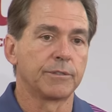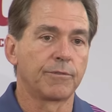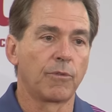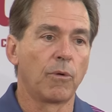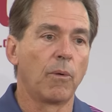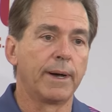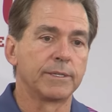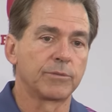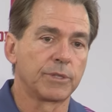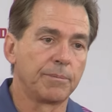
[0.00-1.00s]
in four
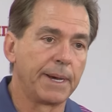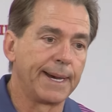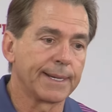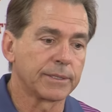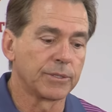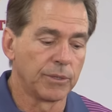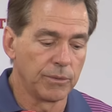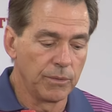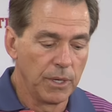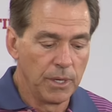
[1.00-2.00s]
wides with the back.
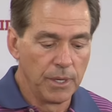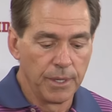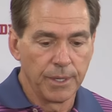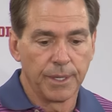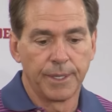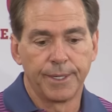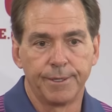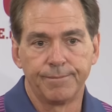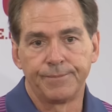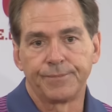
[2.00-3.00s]
So, you
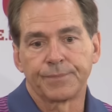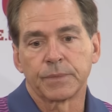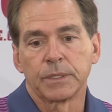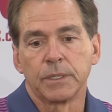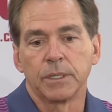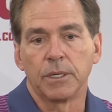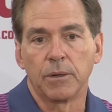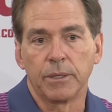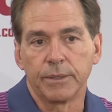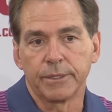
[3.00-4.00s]

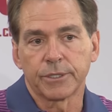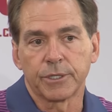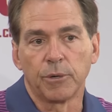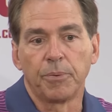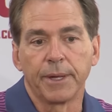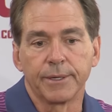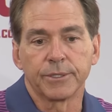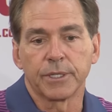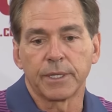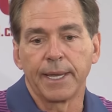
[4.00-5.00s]
know, and the skill
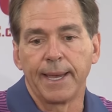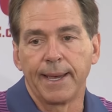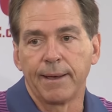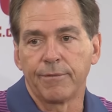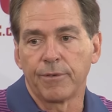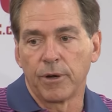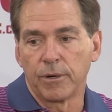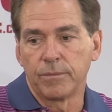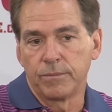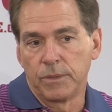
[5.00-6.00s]
players that they have
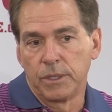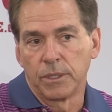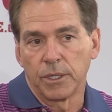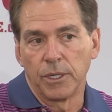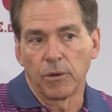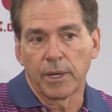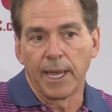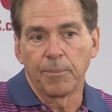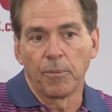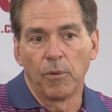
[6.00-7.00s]
are, you know,
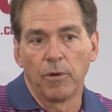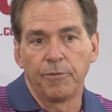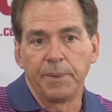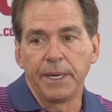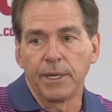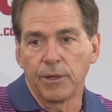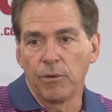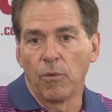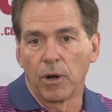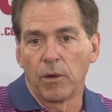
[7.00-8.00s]
capable of beating
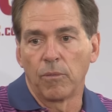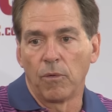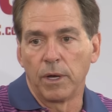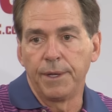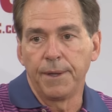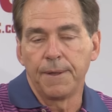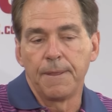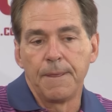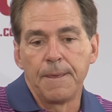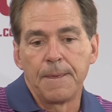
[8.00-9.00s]
you one-on-one.
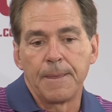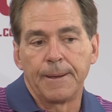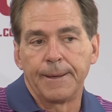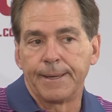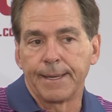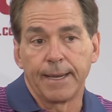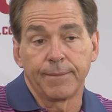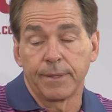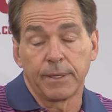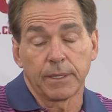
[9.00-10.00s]
I
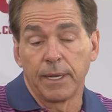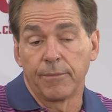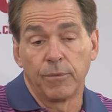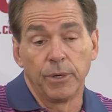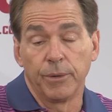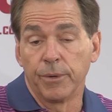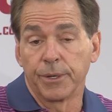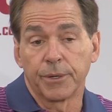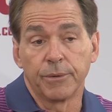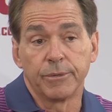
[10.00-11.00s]
think they have really,
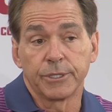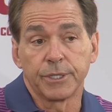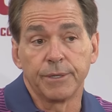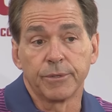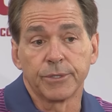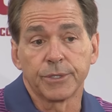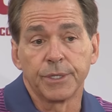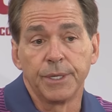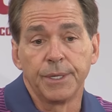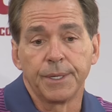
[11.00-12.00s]
really good receivers.
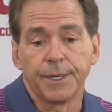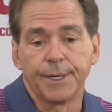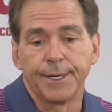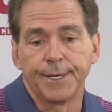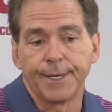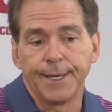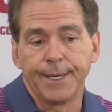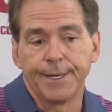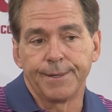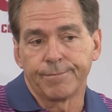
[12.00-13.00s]

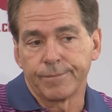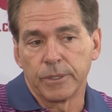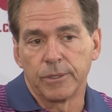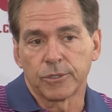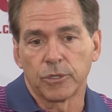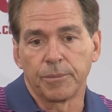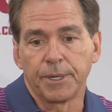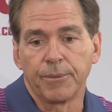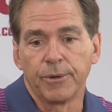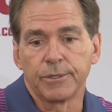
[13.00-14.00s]
And, you know, it's going to
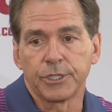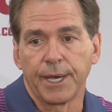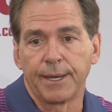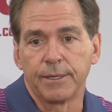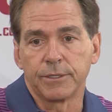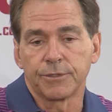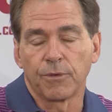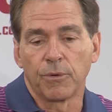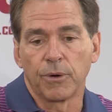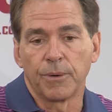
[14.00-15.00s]
be a real challenge
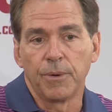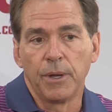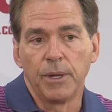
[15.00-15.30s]
for